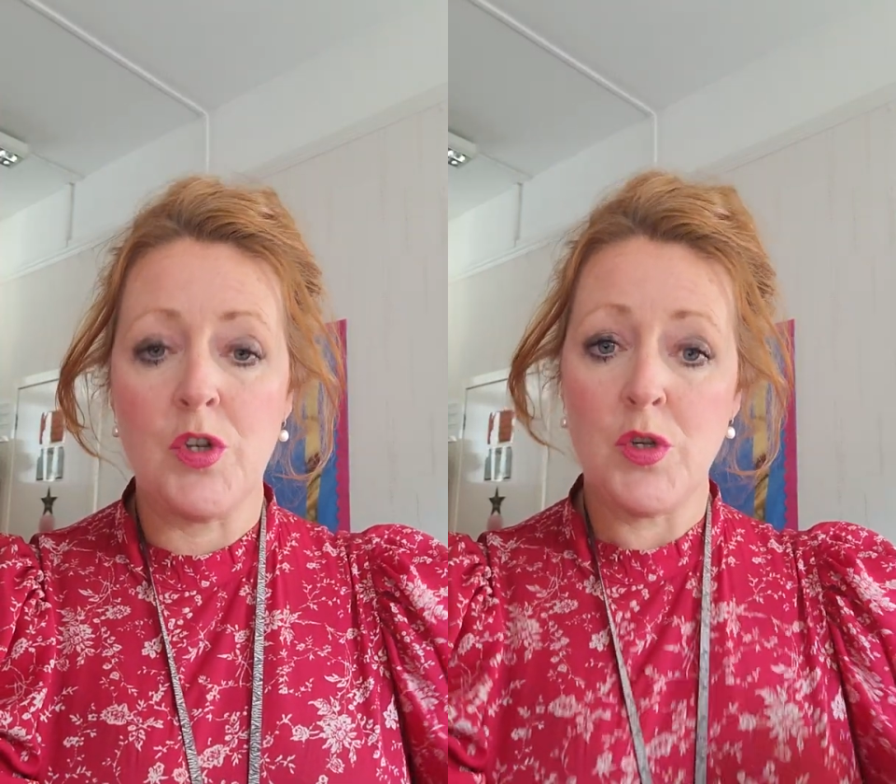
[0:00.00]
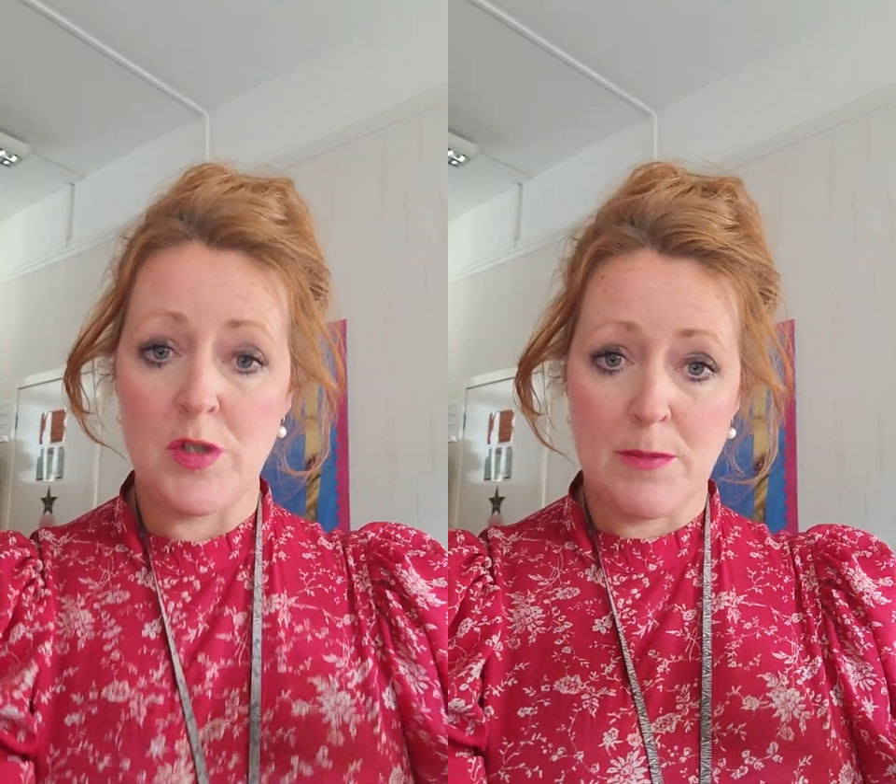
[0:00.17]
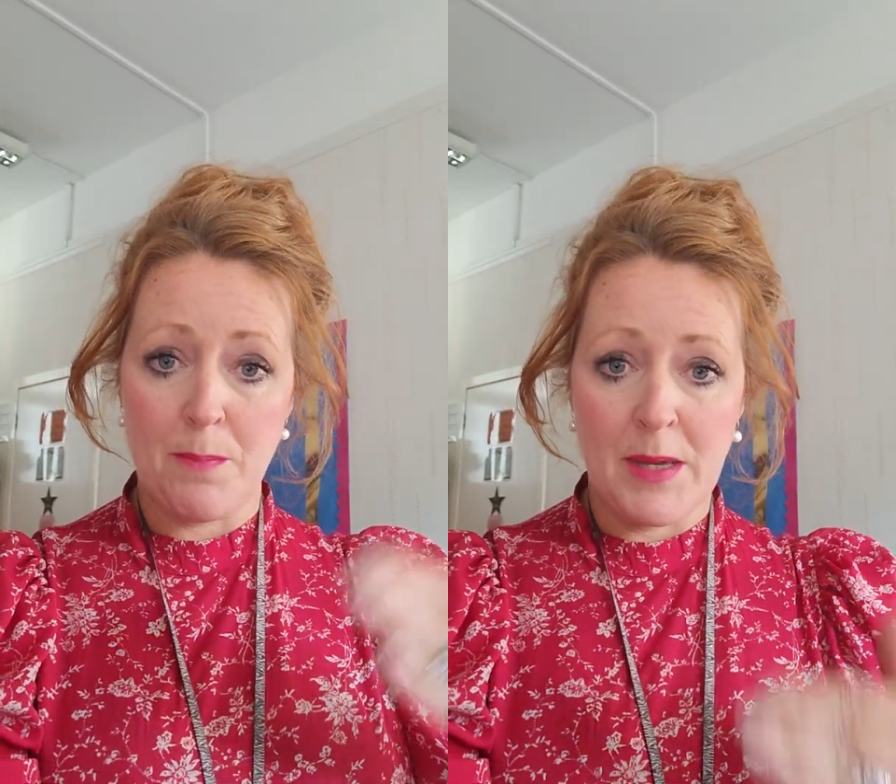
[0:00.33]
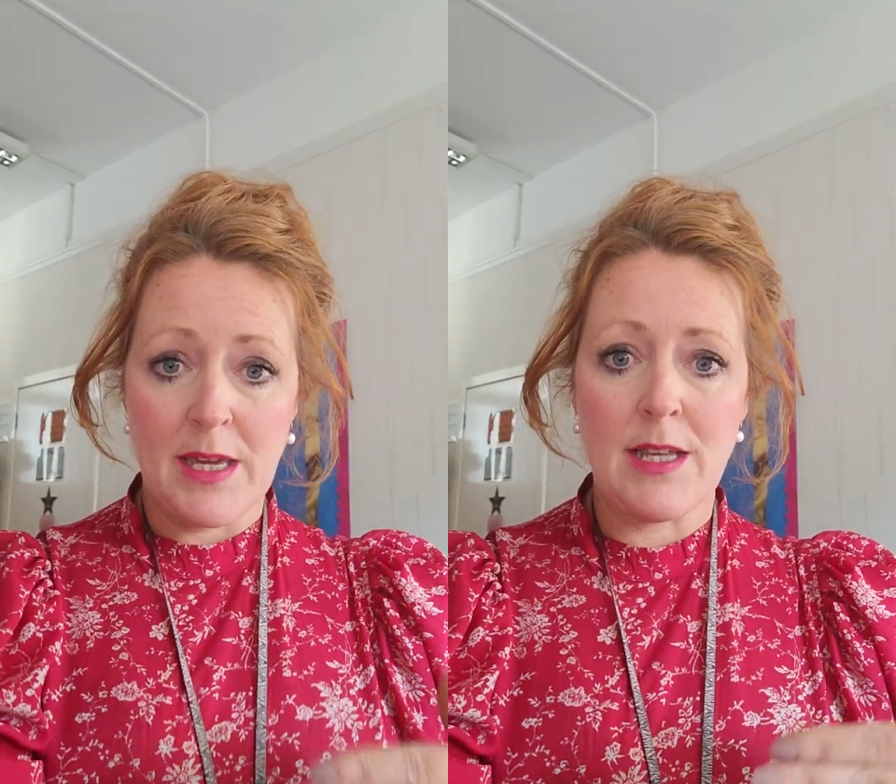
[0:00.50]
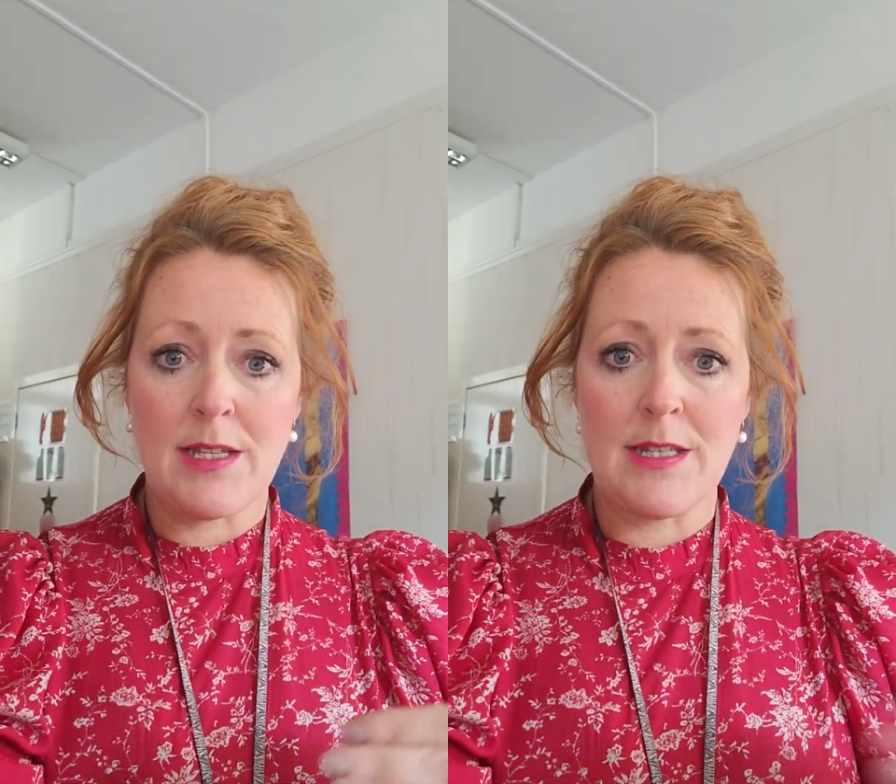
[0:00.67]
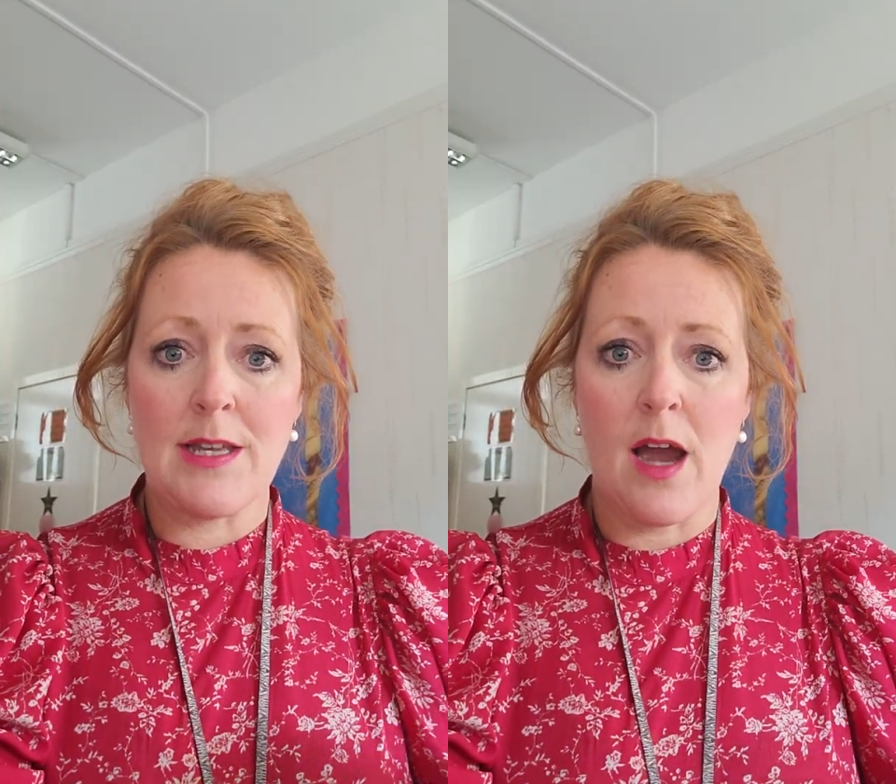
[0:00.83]
whose
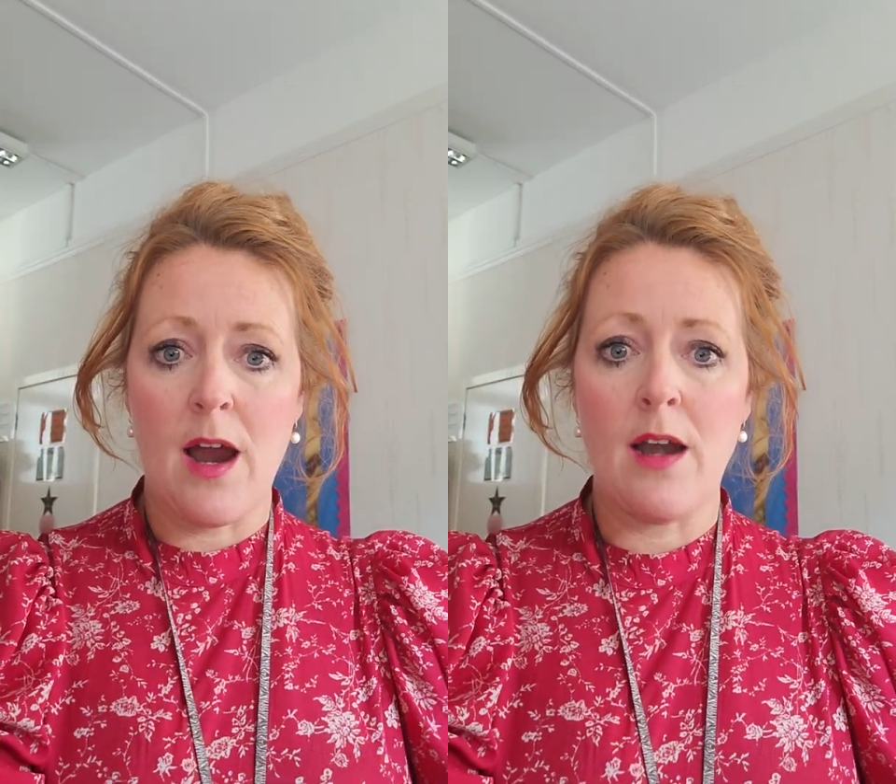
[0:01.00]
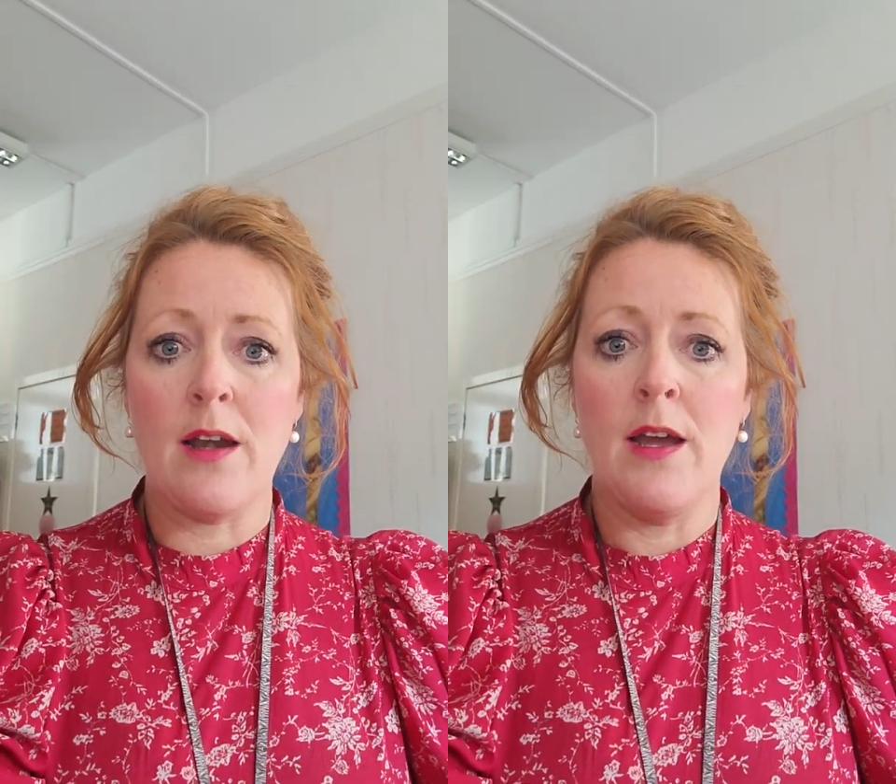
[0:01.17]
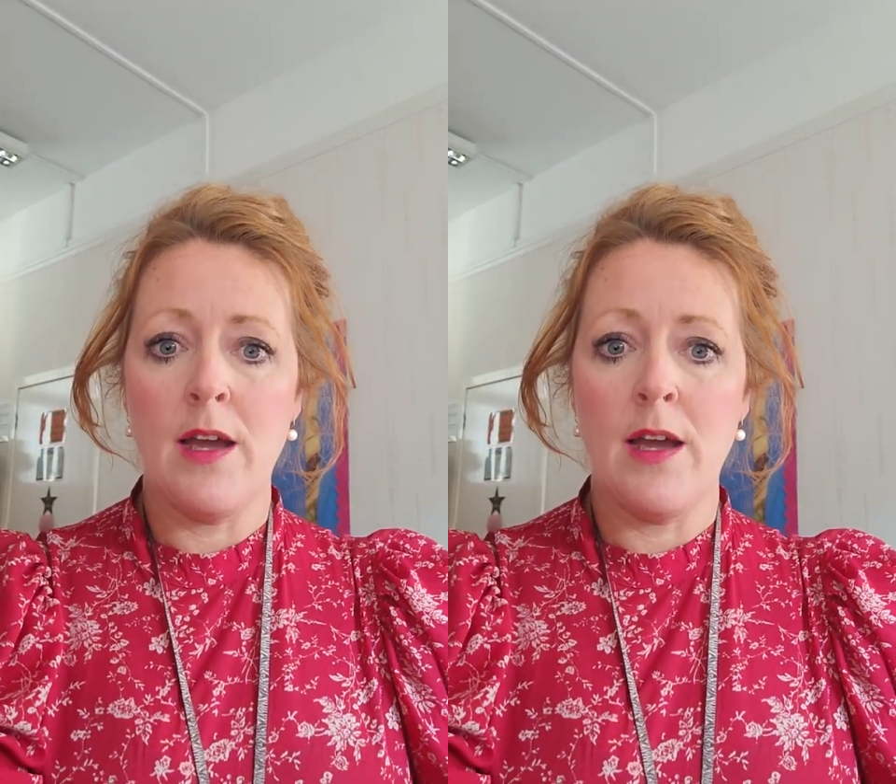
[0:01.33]
PCR